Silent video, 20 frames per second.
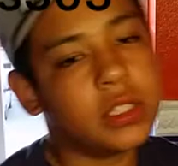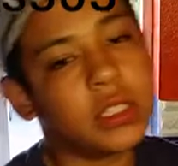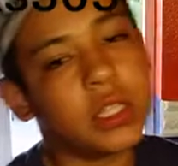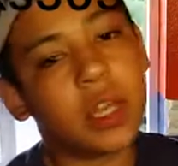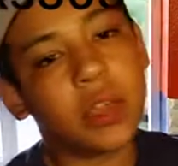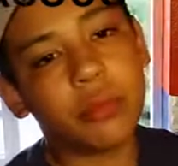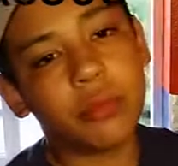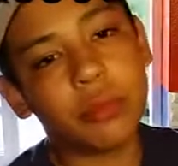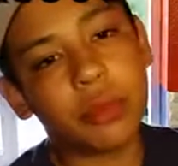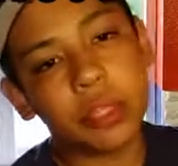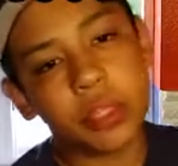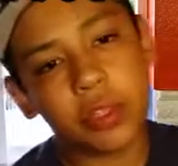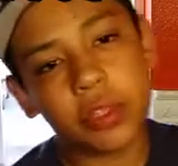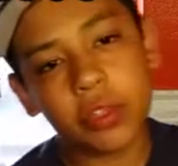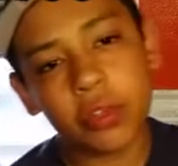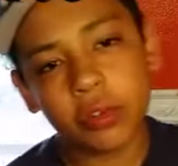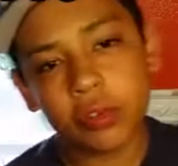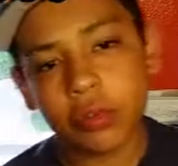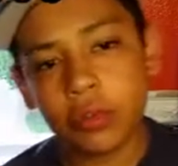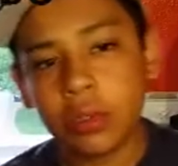Today I'm bringing
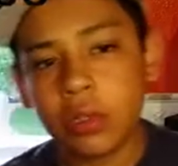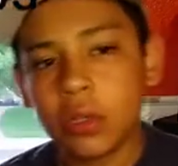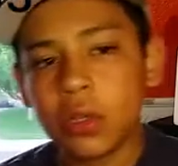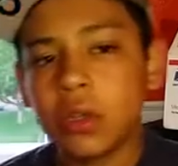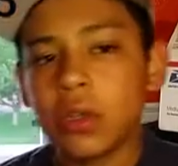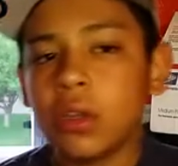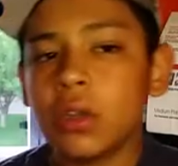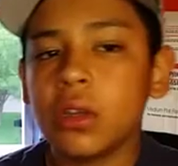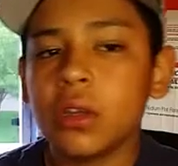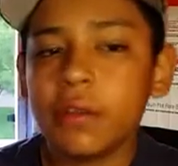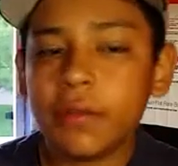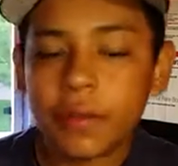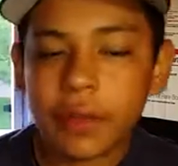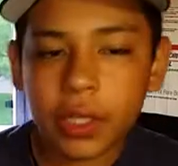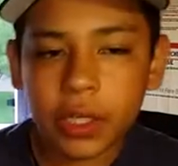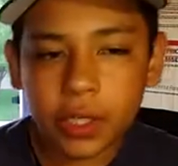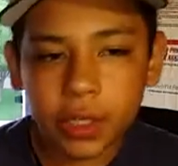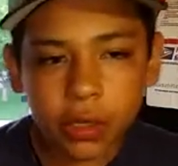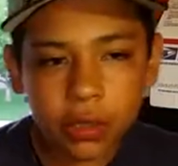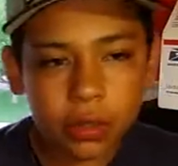you a
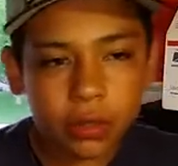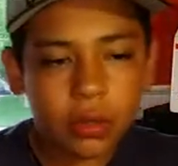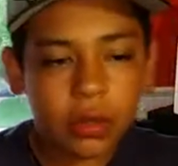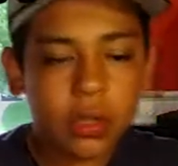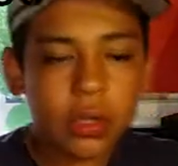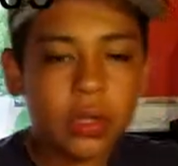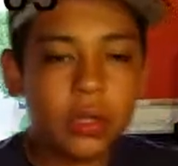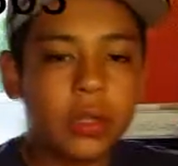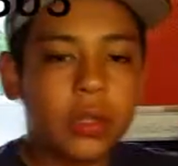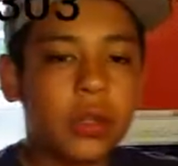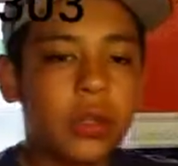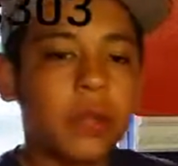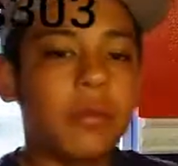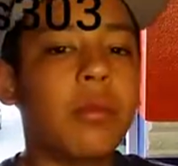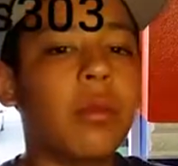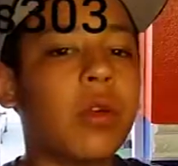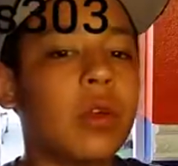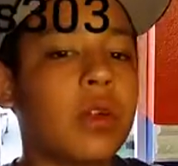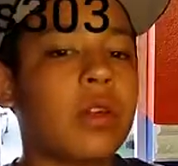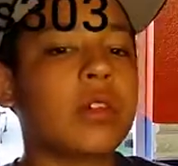video on the
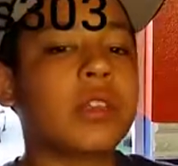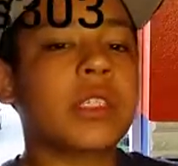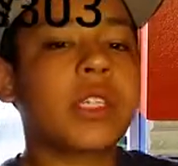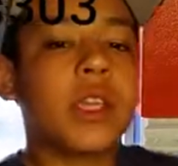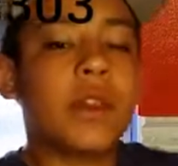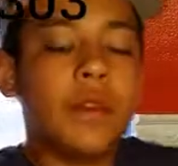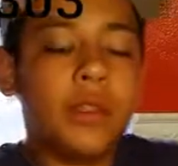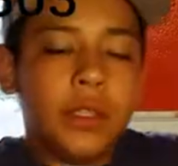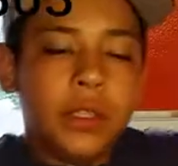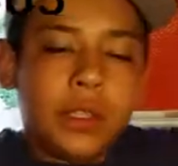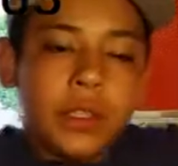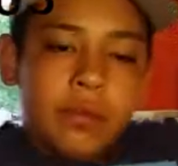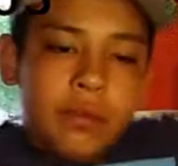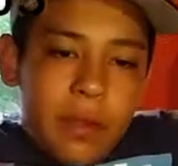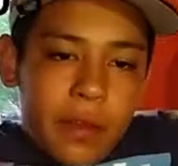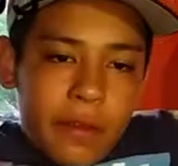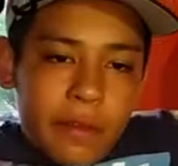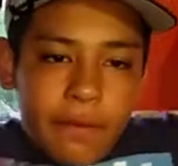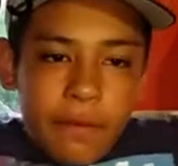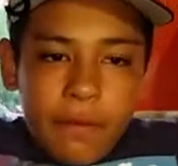Bordeaux Sevens,
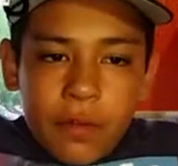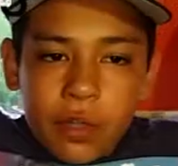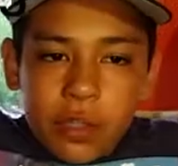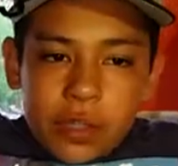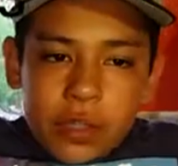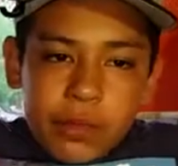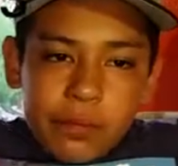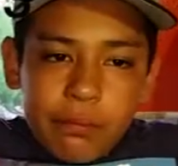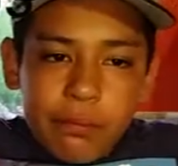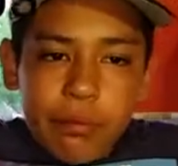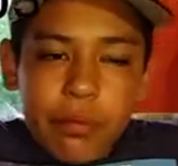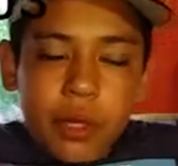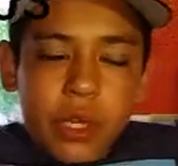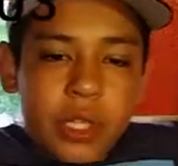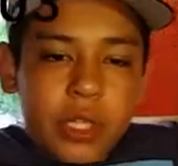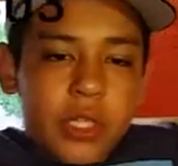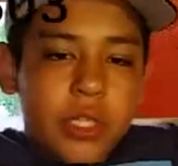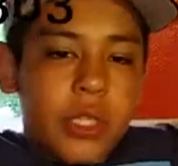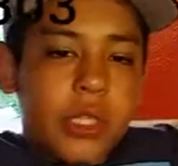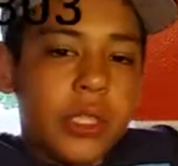my first
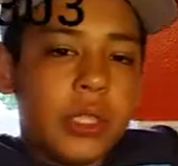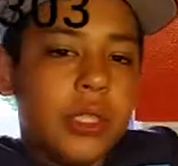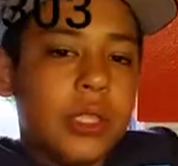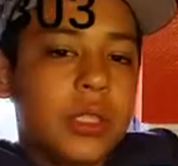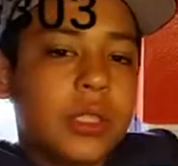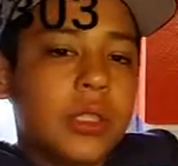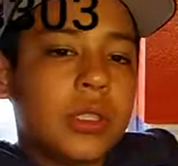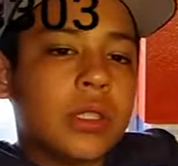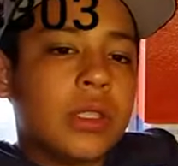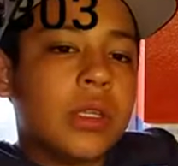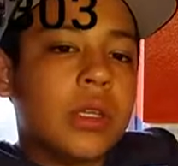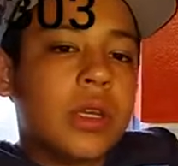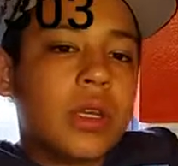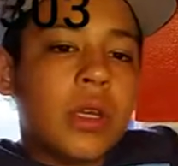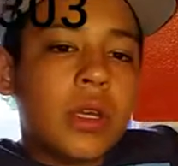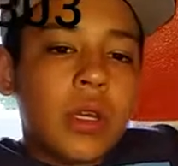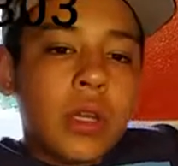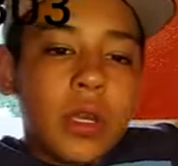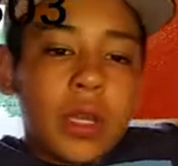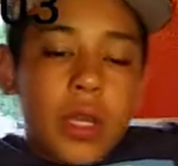impressions,
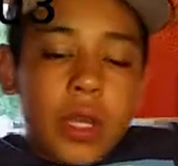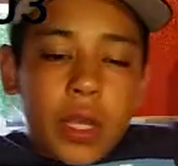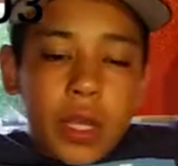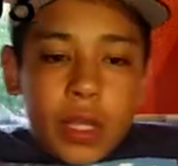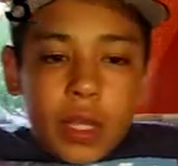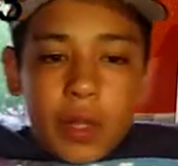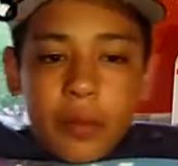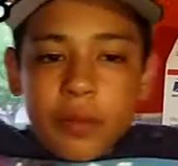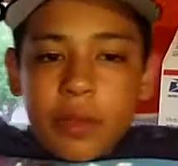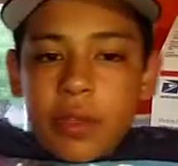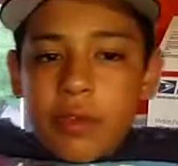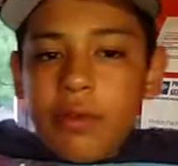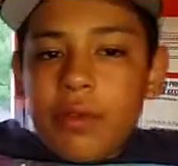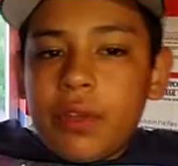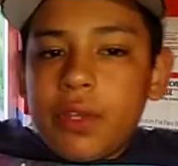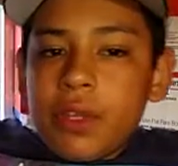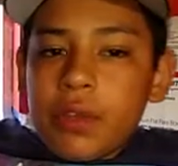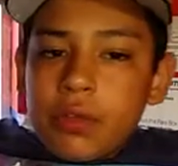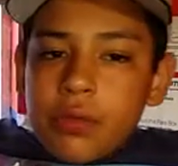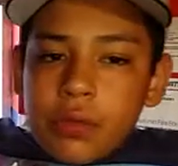and I'm
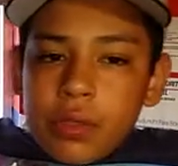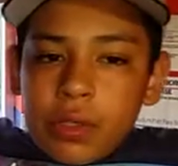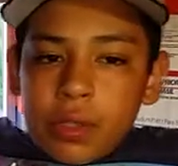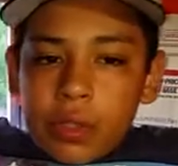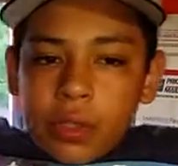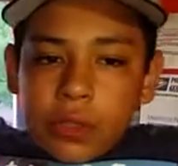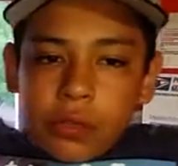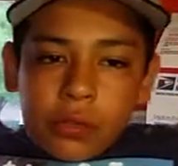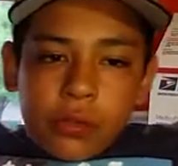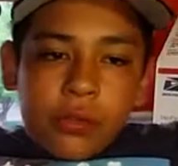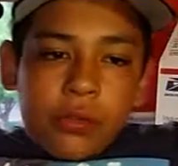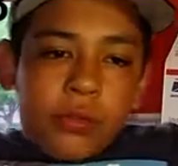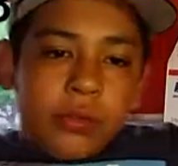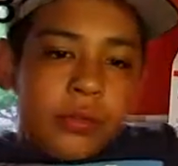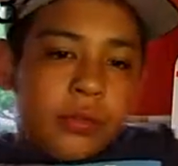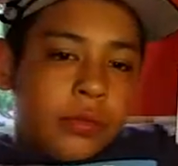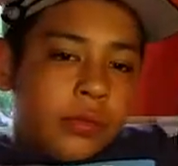giving you a little